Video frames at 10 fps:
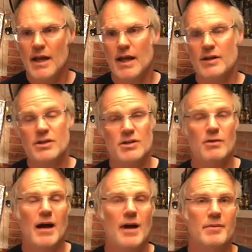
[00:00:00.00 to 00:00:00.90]
And it just so
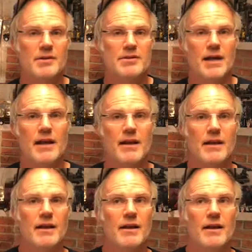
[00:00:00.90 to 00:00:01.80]
happens that
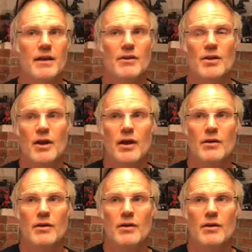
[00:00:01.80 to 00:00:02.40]
the